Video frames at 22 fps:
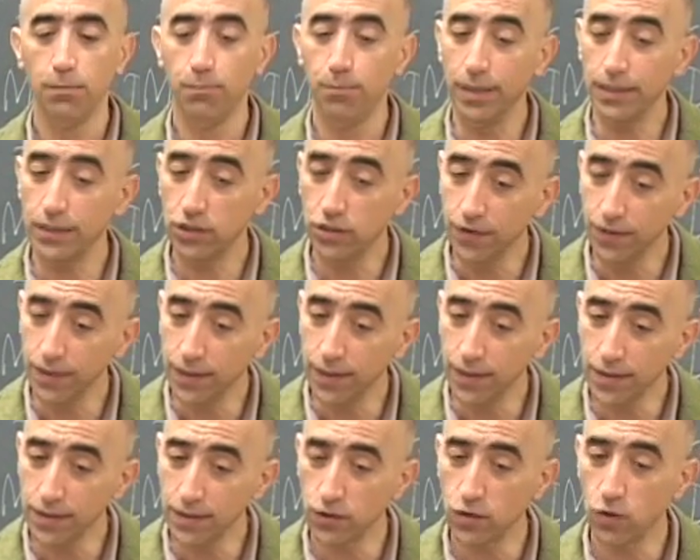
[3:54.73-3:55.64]
But to
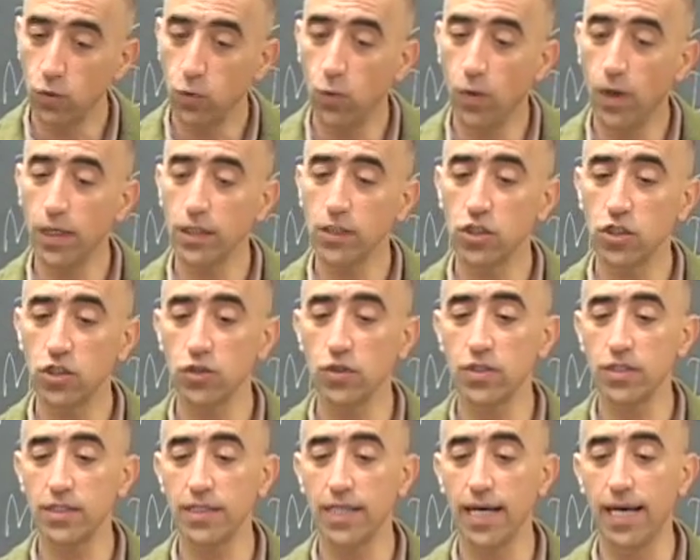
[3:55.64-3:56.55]
this, one
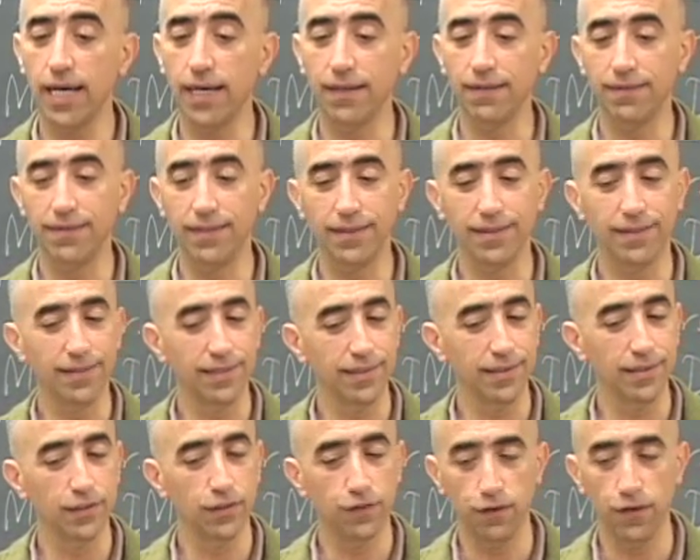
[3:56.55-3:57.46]
should say that
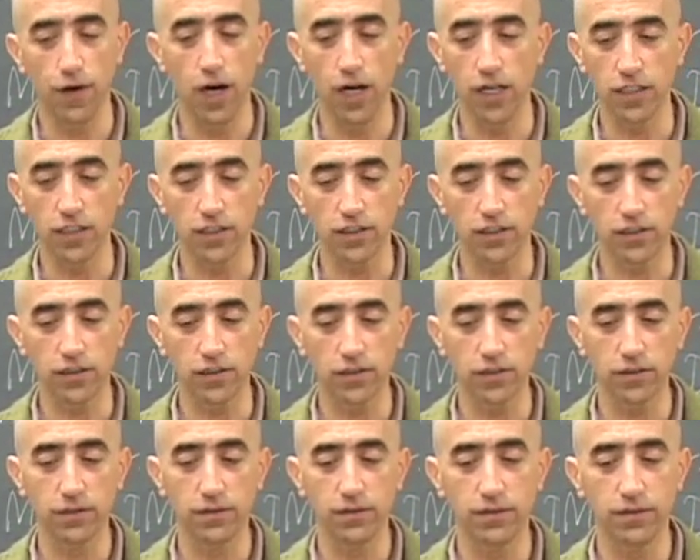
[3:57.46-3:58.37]
this is
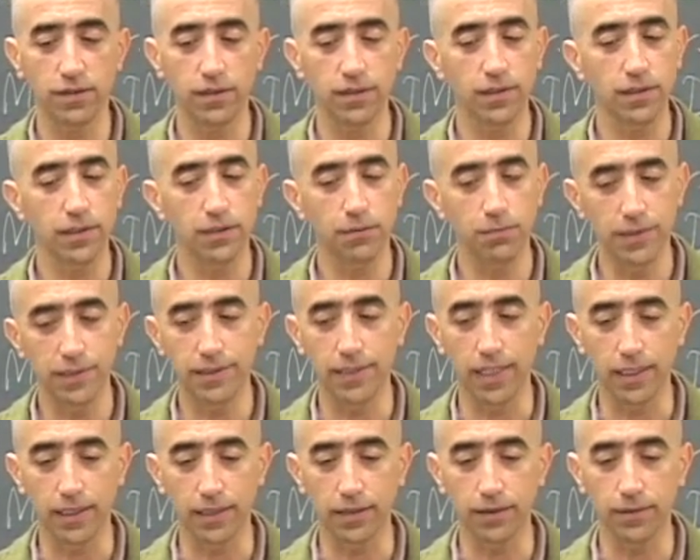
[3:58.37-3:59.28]
false, that this is
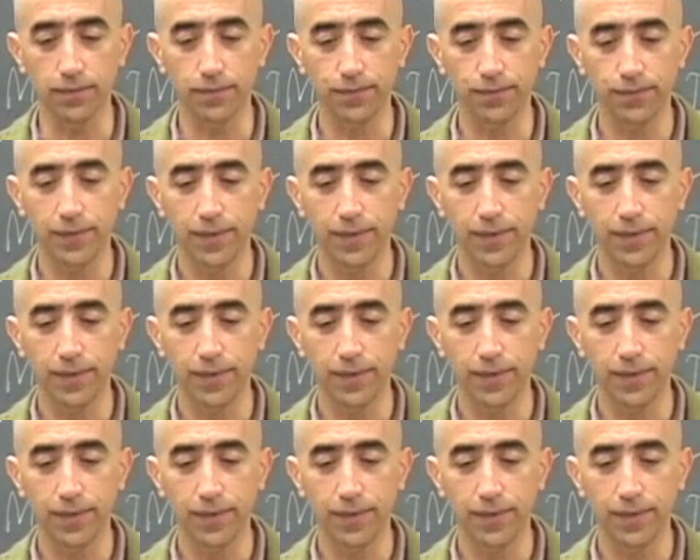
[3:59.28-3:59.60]
mistaken,